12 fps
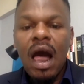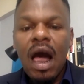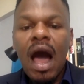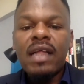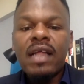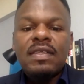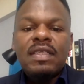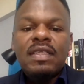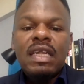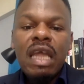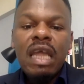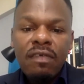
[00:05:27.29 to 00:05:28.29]
at
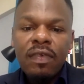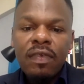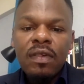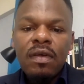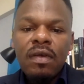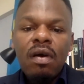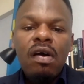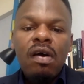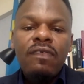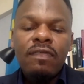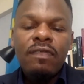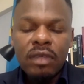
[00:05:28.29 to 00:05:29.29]
the level
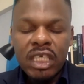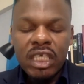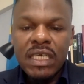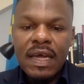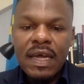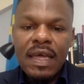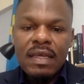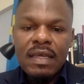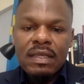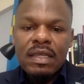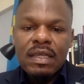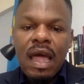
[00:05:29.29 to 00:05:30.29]
of
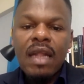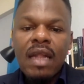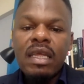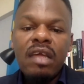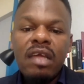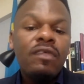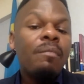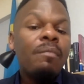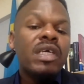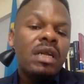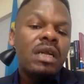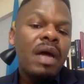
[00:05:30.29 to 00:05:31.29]
GIS and
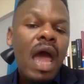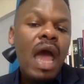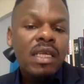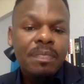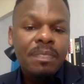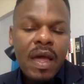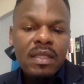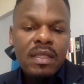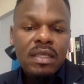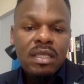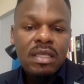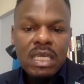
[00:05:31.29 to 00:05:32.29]
information
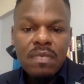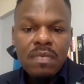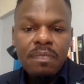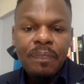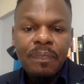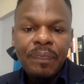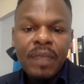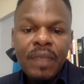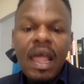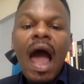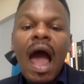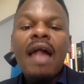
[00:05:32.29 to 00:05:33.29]
management team.
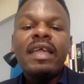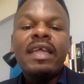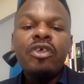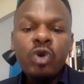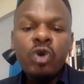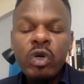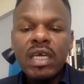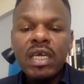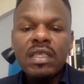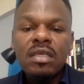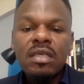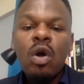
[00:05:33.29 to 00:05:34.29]
And the
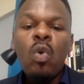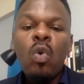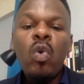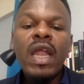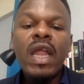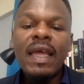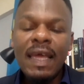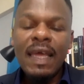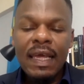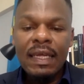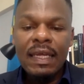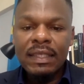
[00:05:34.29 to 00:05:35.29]
units will
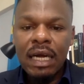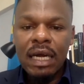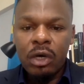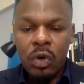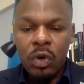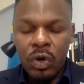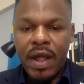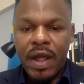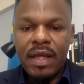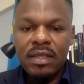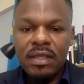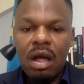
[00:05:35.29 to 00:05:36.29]

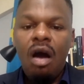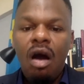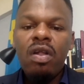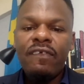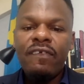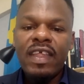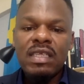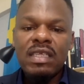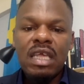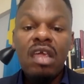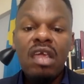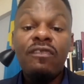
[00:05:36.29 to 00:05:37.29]
integrate all of this
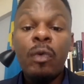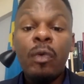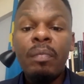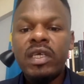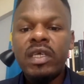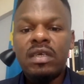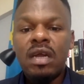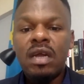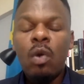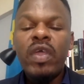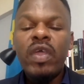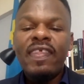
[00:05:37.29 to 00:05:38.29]

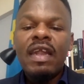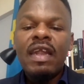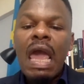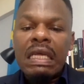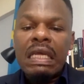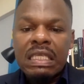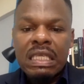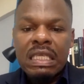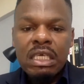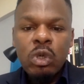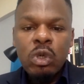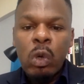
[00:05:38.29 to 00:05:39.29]
information within a
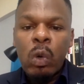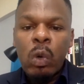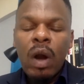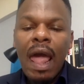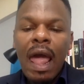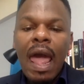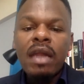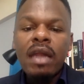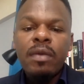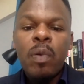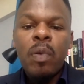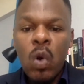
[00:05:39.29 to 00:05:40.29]
single
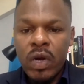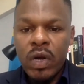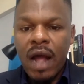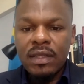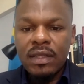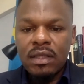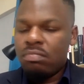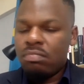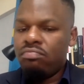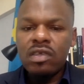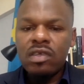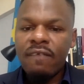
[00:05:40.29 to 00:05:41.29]
end product,
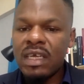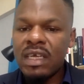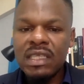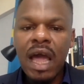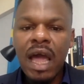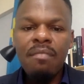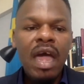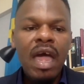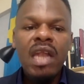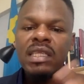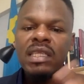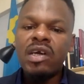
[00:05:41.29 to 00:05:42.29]
most of the time
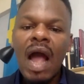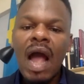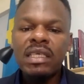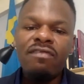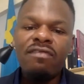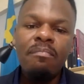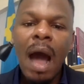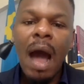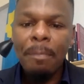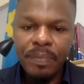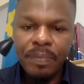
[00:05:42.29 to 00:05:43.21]
an interactive map,